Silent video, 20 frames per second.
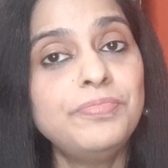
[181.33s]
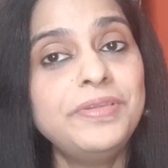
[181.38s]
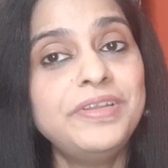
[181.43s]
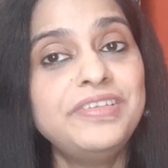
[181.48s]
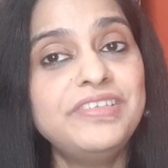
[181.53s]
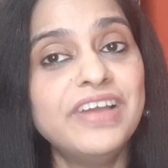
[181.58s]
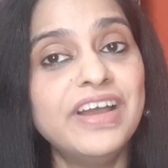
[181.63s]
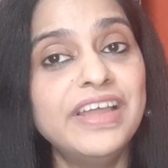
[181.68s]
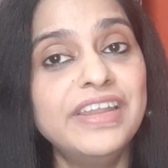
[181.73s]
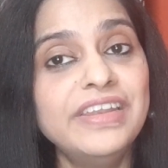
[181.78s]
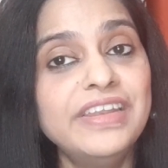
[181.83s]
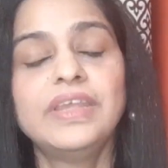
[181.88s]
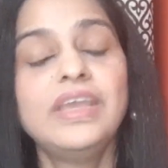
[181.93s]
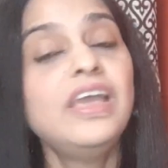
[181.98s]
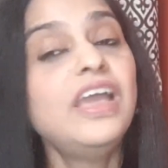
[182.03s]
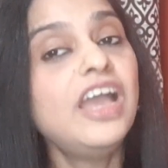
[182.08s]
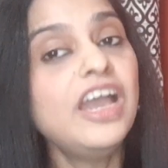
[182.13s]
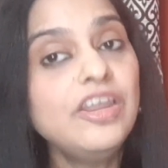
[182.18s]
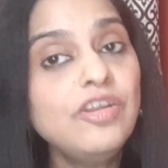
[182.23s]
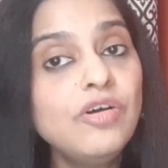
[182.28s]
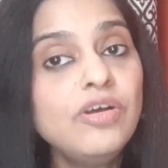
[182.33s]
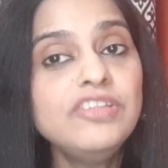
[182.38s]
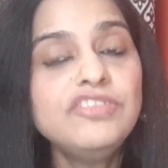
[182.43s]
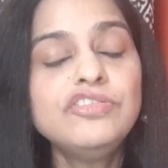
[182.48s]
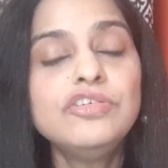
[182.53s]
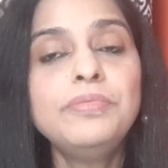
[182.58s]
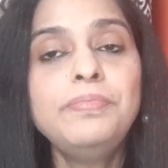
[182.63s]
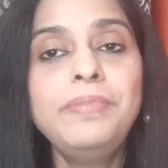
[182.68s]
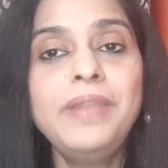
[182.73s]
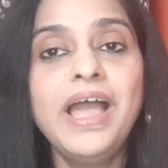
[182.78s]
be done, and
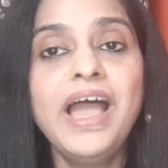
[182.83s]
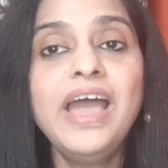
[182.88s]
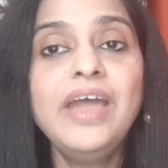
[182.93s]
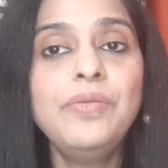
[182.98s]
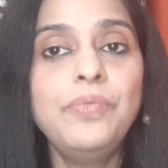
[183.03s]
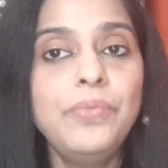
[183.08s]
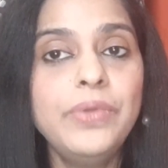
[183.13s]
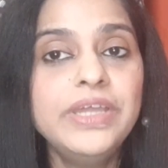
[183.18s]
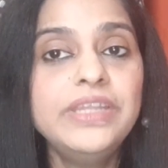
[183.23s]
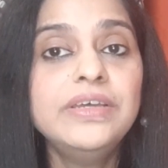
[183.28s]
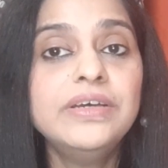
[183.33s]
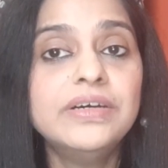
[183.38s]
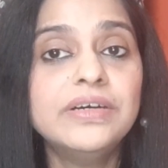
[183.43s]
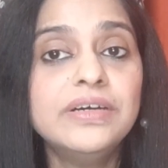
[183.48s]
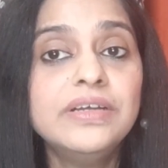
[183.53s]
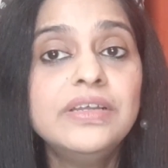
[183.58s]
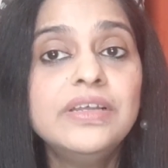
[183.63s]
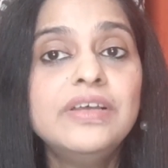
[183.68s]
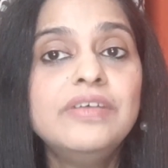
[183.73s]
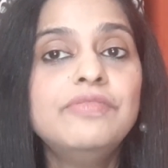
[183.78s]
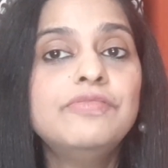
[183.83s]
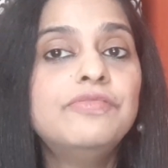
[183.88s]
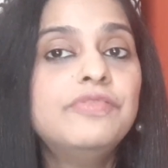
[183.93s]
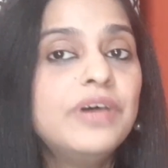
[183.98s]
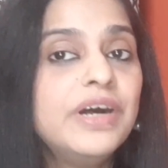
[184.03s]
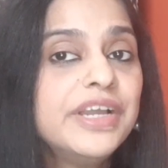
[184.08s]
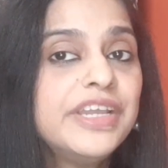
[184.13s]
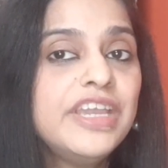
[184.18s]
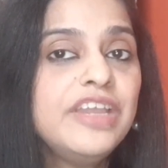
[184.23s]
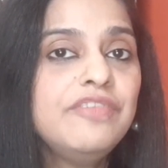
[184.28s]
also plan whether
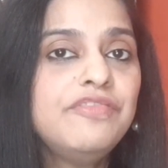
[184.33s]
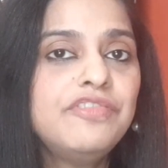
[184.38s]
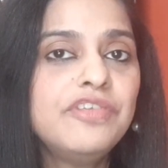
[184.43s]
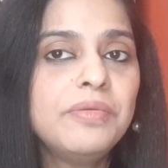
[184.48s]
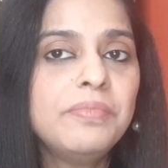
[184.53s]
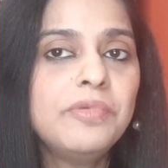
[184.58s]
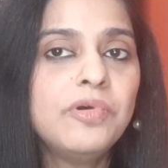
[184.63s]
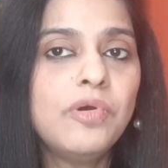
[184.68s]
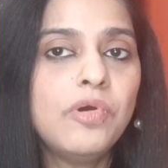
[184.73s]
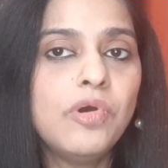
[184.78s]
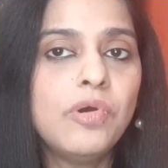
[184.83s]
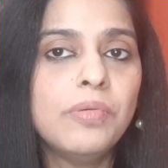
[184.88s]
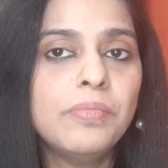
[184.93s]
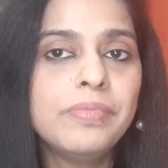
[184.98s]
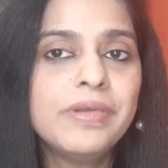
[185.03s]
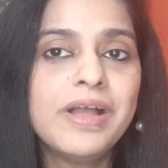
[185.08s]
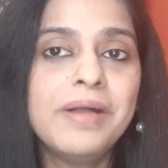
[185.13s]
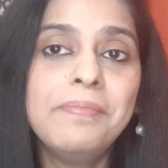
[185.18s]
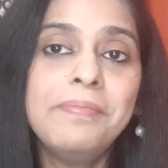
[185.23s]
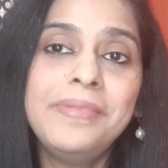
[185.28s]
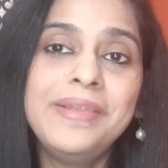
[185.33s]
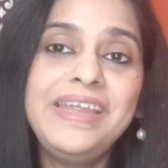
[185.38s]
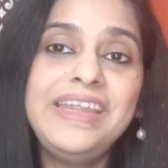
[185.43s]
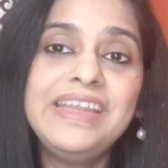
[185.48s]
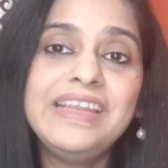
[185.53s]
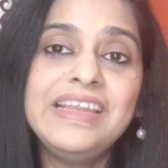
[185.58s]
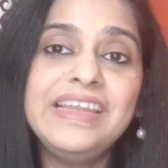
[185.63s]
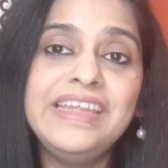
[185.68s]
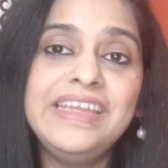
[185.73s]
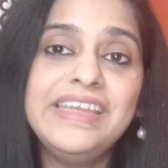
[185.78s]
working from home
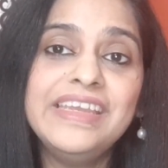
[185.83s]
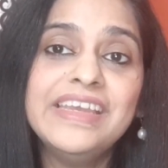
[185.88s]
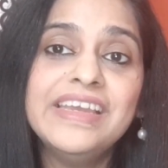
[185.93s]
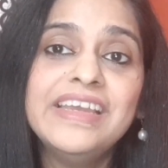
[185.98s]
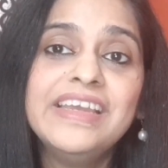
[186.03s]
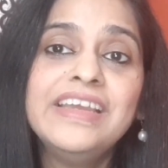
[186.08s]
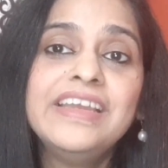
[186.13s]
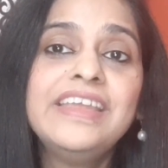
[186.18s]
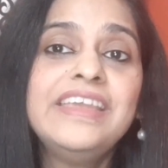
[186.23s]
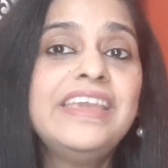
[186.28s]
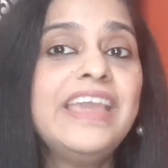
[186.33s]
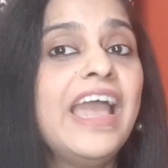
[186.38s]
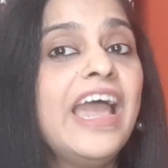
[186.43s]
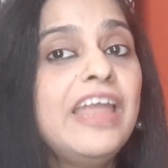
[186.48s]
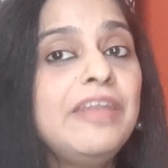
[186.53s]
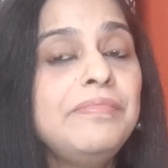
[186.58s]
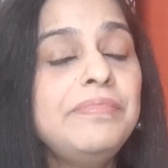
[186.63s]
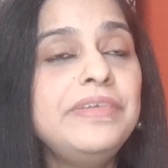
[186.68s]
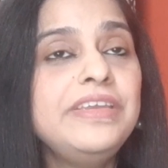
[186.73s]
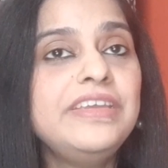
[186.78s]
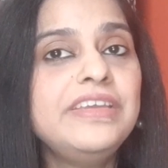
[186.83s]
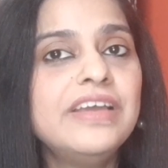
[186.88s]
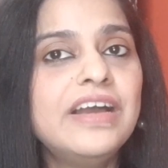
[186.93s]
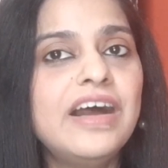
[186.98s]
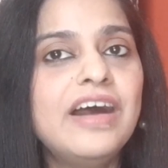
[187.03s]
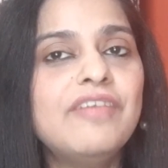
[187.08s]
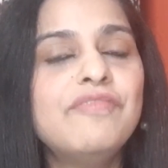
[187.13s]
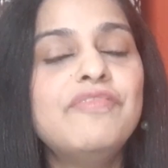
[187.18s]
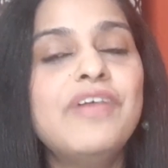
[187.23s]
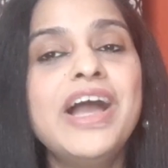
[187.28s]
completely can be
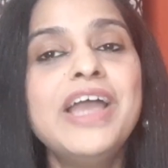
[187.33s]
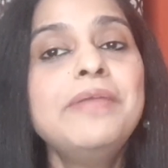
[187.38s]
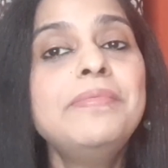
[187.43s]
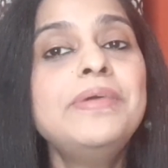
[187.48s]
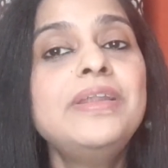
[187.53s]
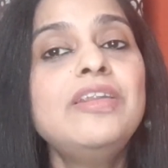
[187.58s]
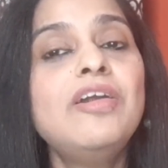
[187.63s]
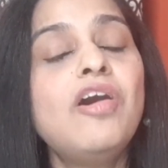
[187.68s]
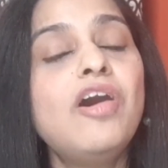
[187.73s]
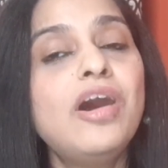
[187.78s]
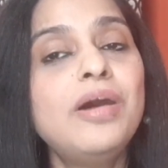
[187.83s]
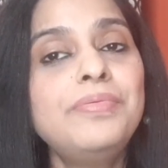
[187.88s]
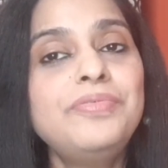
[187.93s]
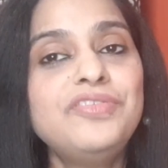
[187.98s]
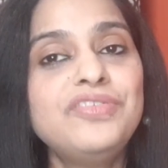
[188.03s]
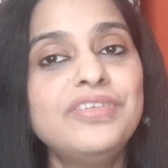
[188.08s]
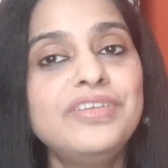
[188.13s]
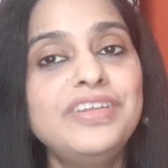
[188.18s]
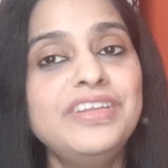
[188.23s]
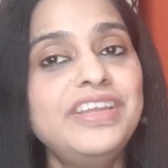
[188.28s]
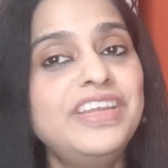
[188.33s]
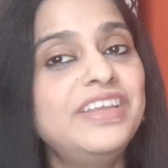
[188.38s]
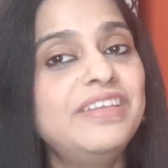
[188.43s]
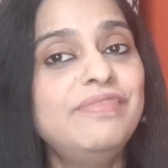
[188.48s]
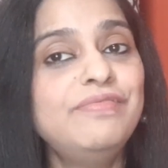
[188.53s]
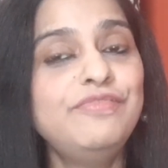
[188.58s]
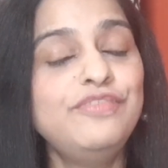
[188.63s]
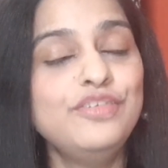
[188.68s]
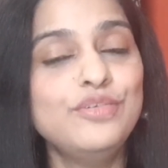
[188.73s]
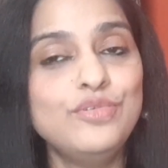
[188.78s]
a viable option
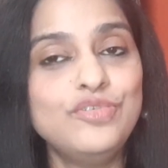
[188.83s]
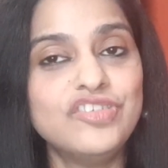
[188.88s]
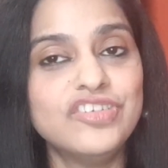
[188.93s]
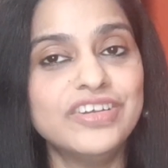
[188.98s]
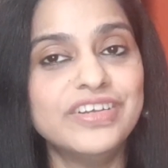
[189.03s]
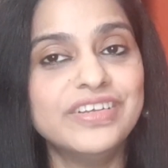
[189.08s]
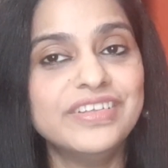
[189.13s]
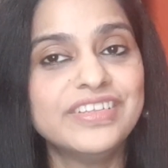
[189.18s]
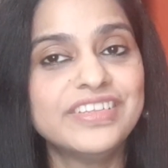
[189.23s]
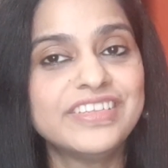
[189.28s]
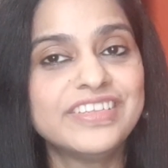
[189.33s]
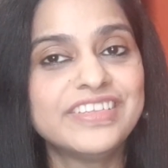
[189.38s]
in future.